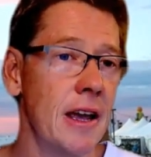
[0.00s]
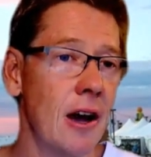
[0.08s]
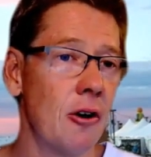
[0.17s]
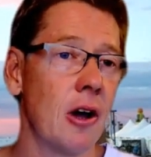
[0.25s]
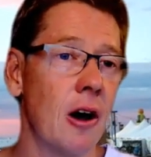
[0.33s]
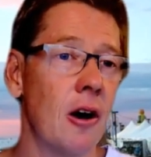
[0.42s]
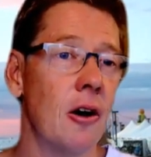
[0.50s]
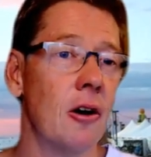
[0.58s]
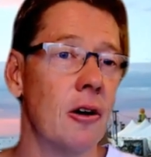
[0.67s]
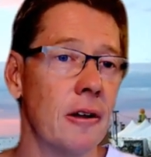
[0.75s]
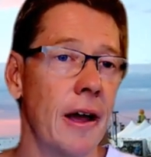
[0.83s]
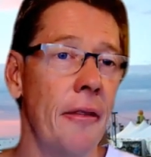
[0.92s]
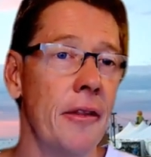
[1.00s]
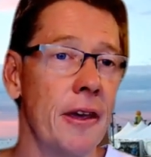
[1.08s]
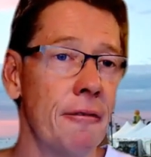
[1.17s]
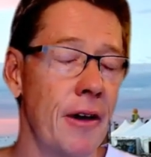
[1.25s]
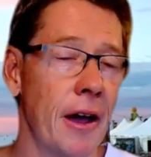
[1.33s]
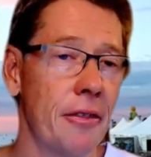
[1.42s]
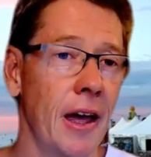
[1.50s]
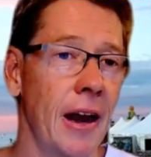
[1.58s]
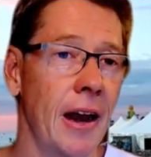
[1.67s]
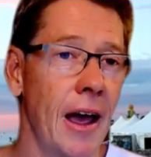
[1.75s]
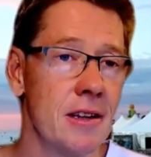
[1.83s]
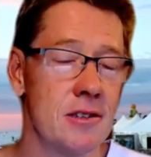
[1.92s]
alcohol and the effect
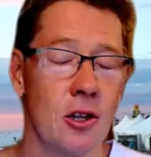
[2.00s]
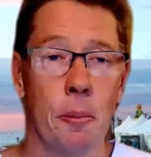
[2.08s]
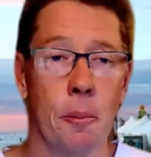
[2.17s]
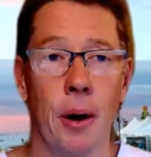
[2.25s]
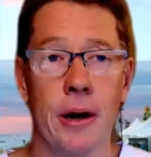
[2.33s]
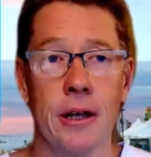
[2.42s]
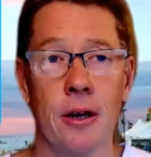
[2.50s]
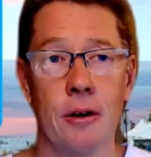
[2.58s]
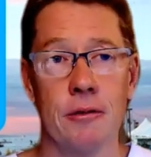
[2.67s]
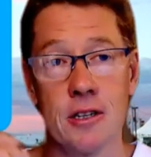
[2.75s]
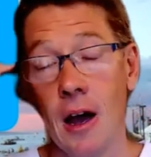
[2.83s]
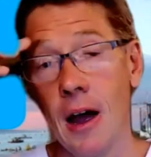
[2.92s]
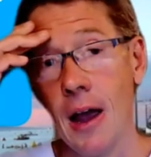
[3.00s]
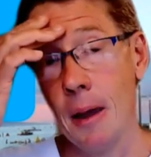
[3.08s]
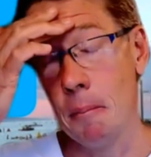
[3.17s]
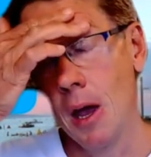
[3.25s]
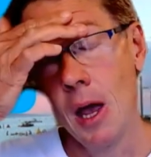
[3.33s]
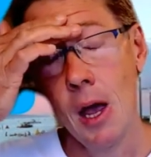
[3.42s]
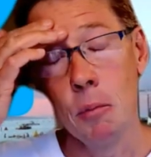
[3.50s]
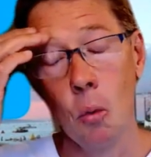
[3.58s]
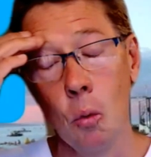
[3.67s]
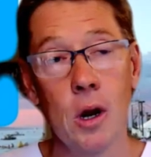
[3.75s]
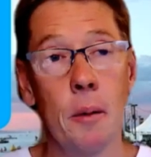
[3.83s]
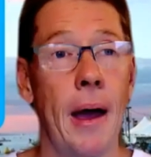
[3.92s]
that has on the body over time. But
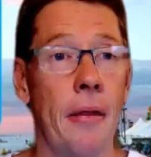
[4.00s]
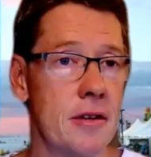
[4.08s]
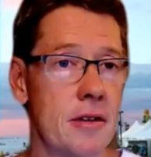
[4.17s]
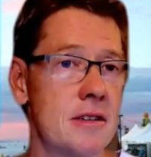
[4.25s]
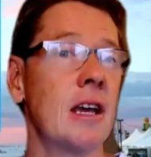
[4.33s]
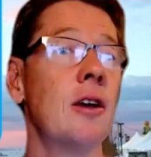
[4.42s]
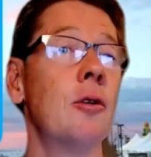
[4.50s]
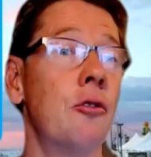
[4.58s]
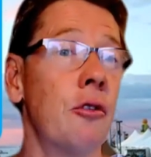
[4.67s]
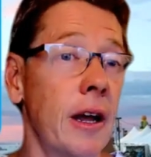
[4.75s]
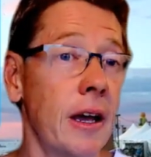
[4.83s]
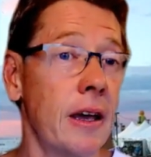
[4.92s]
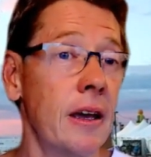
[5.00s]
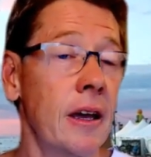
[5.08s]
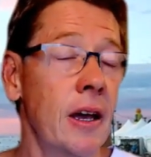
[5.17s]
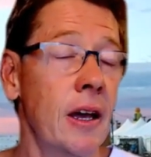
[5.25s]
what about the single drink?